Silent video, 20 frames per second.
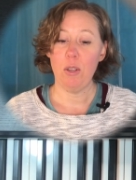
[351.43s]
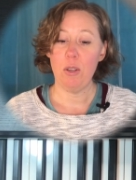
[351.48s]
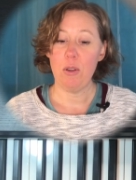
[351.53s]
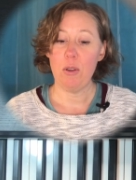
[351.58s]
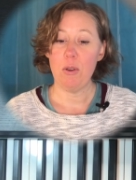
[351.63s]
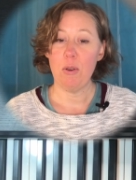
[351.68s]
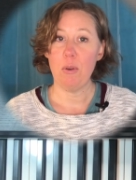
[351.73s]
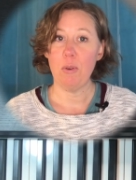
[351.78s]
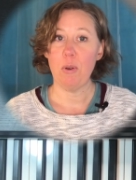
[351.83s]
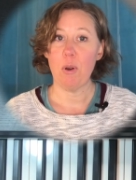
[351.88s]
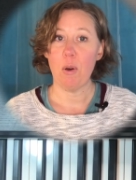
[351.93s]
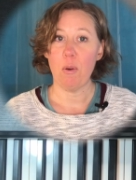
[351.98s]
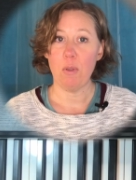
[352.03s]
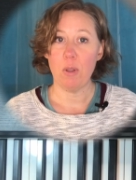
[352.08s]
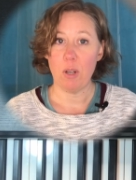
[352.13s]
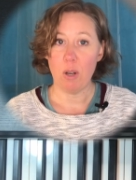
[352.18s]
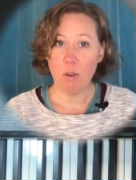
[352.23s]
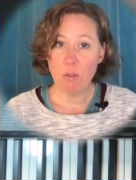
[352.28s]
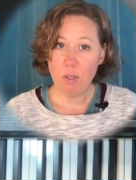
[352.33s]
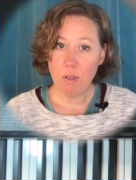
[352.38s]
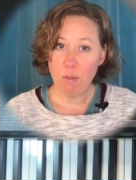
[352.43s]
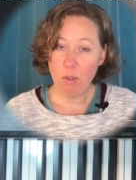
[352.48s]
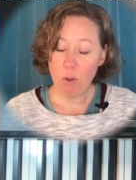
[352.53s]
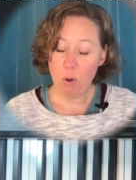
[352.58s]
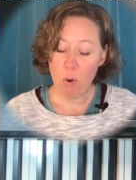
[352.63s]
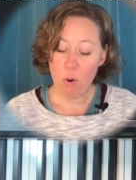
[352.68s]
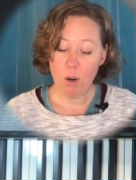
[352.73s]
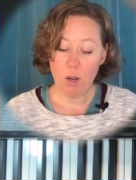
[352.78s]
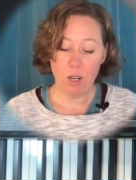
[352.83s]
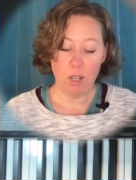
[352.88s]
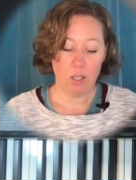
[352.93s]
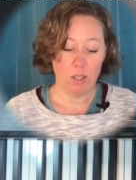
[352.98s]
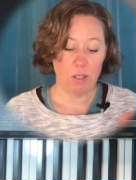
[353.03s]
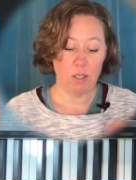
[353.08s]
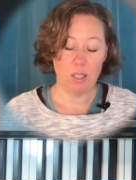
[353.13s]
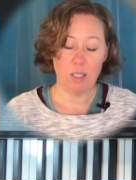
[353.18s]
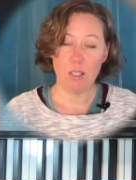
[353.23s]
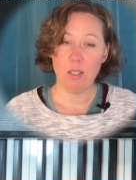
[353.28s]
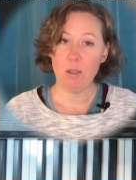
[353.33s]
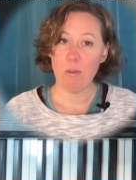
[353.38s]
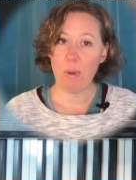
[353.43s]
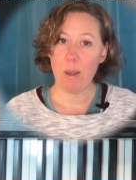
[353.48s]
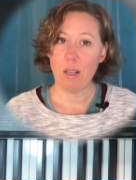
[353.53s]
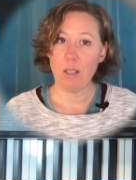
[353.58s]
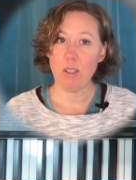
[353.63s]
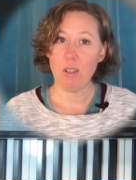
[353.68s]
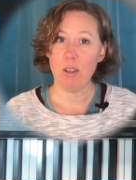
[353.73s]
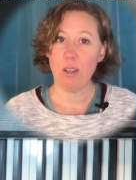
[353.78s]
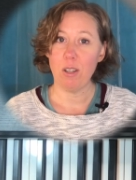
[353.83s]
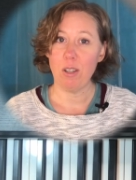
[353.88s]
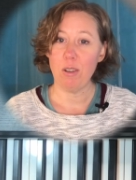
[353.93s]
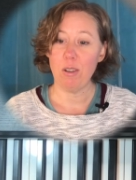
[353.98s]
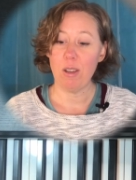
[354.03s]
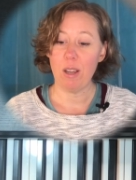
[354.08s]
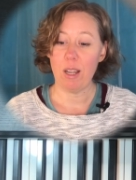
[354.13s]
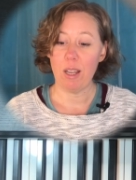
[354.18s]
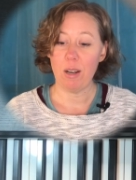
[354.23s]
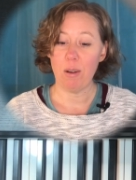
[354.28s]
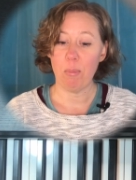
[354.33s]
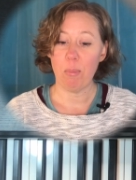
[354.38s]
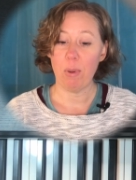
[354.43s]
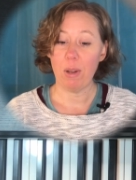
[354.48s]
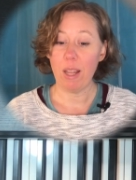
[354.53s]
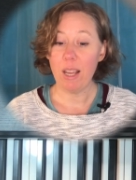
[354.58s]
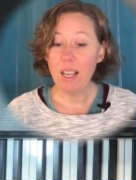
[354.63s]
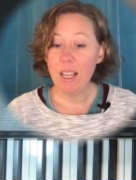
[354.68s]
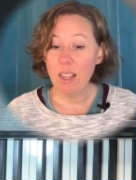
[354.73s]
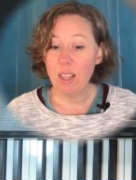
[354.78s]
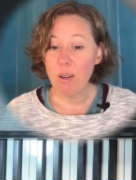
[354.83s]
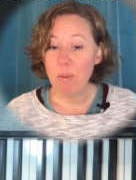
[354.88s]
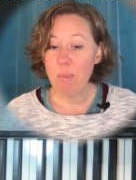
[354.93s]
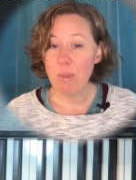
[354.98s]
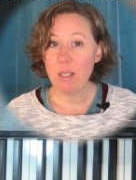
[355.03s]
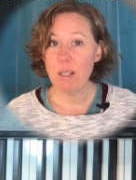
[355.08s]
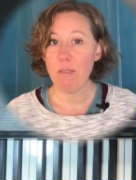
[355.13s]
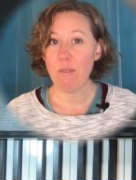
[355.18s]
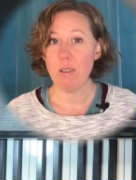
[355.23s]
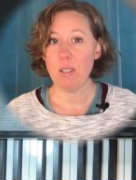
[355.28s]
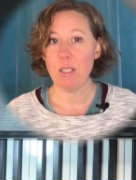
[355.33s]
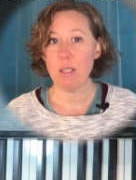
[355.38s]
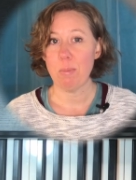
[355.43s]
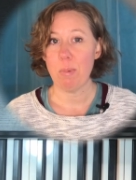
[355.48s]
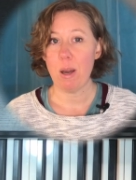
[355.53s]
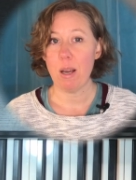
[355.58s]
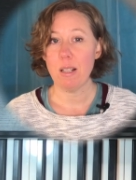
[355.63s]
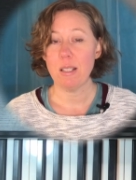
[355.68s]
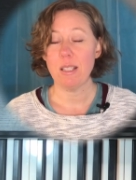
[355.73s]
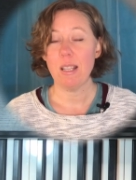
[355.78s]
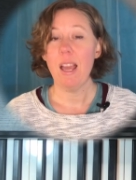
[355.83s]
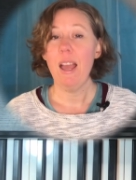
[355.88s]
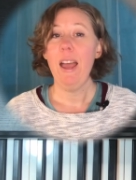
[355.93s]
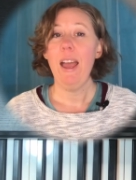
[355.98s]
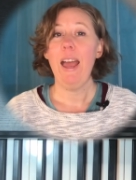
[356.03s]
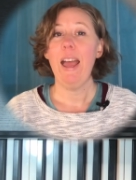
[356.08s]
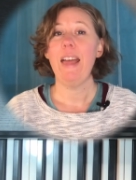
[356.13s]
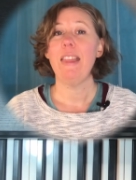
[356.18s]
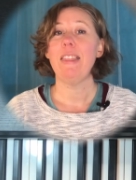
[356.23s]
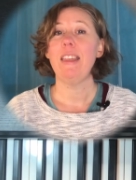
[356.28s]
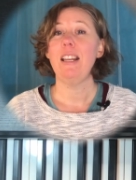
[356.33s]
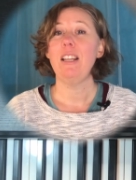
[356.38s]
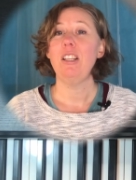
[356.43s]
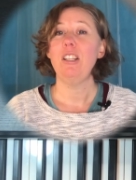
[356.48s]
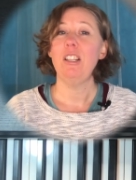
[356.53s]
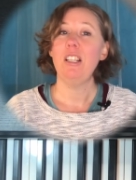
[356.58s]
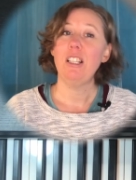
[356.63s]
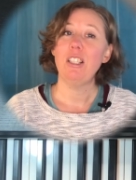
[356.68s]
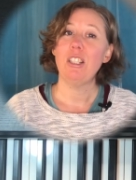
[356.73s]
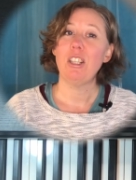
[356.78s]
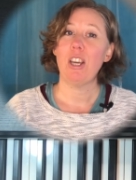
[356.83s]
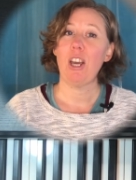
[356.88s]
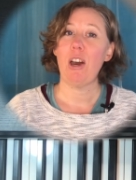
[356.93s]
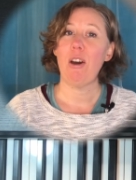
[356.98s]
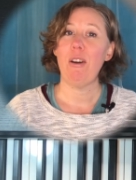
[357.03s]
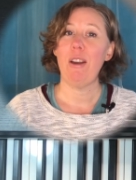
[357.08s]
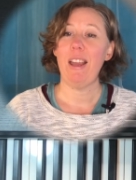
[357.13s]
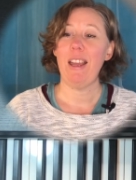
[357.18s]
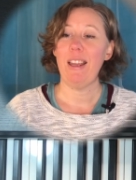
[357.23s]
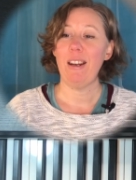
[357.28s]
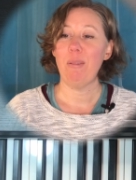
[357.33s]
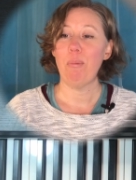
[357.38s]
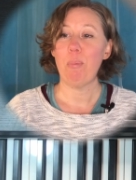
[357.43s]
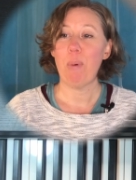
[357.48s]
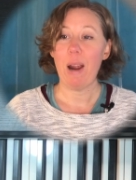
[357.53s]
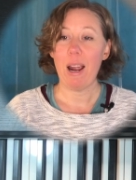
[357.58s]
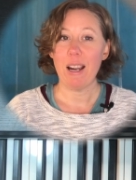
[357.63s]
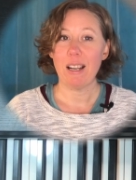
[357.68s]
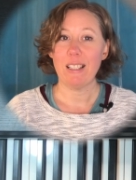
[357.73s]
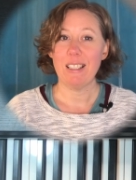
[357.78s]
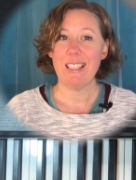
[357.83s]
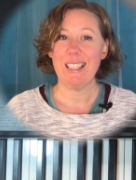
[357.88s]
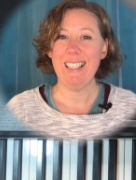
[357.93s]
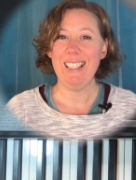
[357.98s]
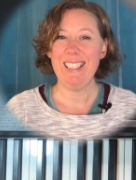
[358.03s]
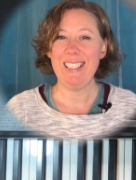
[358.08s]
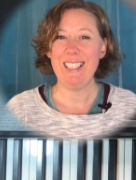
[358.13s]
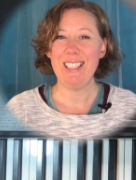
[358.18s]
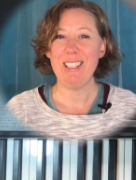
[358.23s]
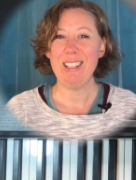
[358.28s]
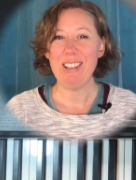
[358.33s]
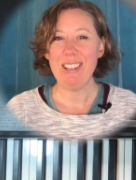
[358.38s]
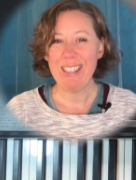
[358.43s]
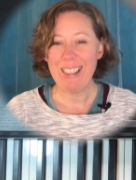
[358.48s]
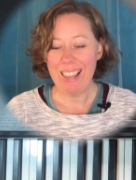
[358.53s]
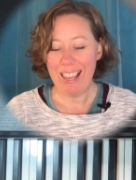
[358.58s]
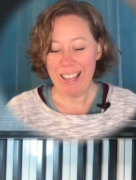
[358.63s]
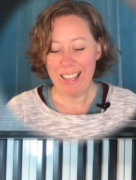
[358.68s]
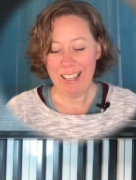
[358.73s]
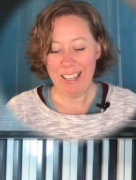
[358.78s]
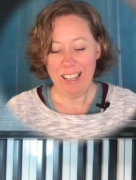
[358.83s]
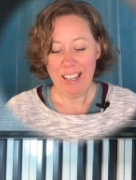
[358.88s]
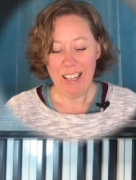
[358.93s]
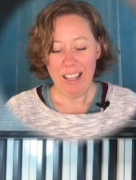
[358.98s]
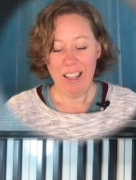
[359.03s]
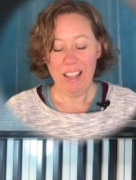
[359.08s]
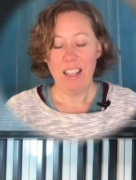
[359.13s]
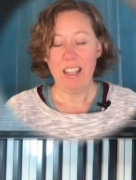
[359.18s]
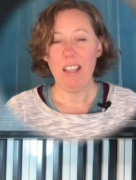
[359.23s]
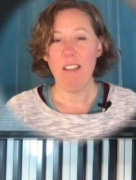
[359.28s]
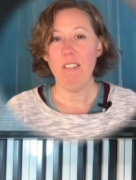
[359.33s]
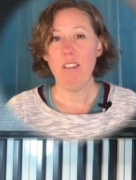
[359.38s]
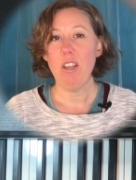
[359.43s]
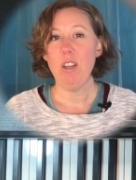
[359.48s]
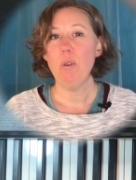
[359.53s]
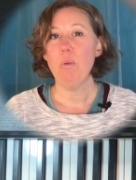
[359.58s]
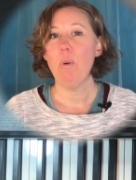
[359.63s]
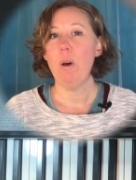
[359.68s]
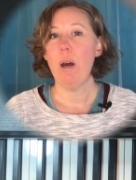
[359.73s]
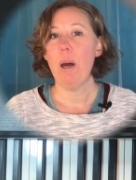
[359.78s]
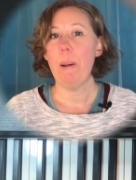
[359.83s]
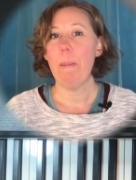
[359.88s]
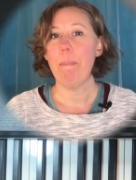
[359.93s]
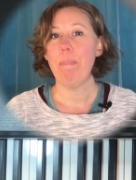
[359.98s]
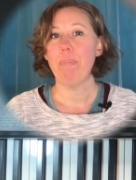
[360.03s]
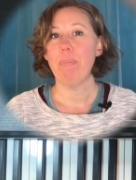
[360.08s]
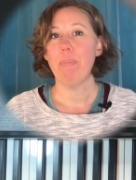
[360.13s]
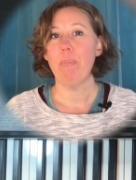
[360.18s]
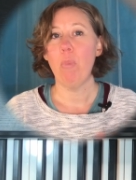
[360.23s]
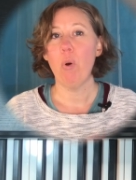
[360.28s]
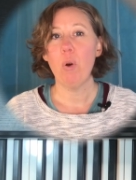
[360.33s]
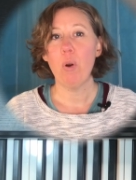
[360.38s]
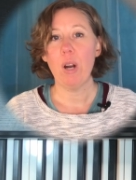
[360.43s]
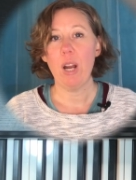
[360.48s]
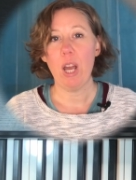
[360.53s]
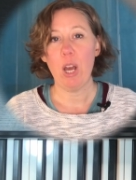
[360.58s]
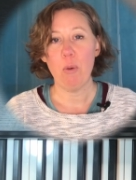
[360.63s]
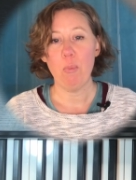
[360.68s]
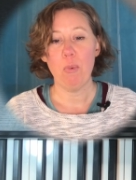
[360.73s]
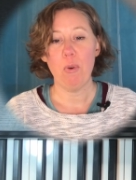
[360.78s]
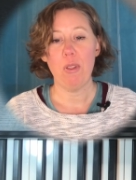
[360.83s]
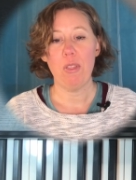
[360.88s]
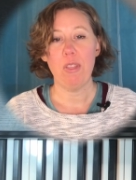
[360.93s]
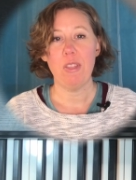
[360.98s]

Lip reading: you know the notes of the chord. You need to make sure you can play them in different spots, and then you need to go and practice doing that. If you want more help with